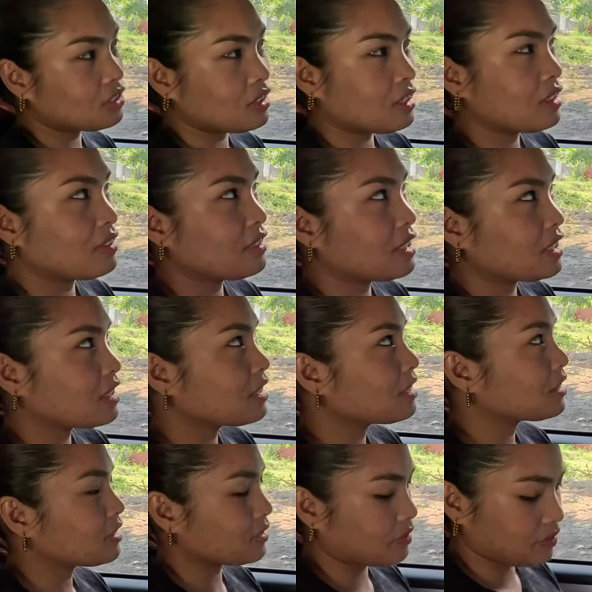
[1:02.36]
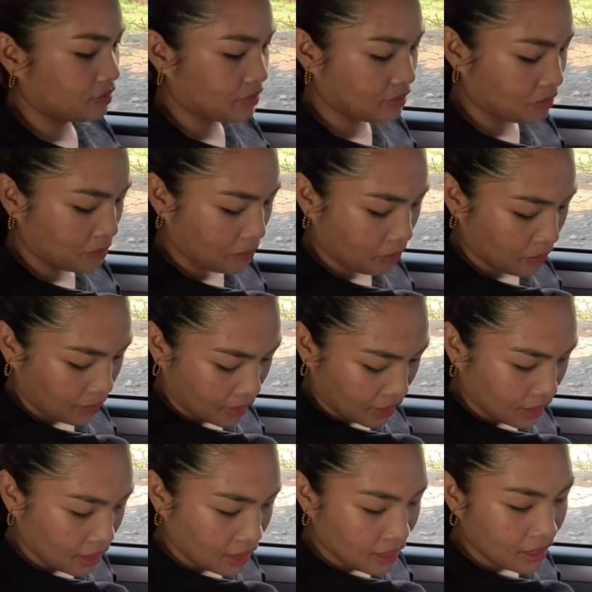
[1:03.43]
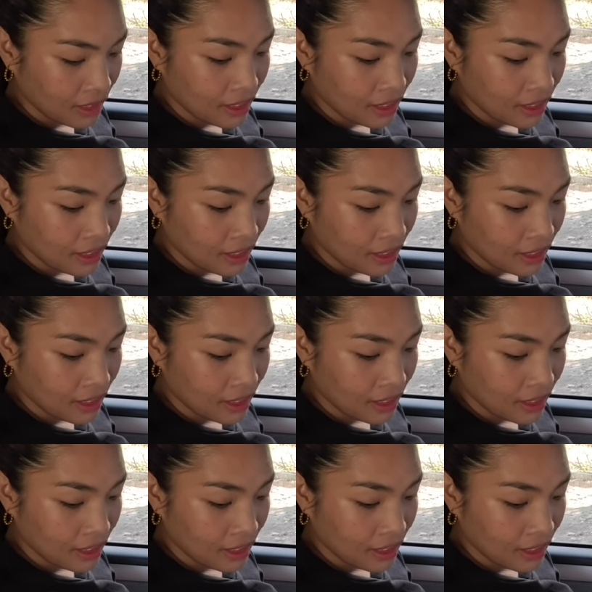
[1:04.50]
but he doesn't see your driving, love. He doesn't see the death,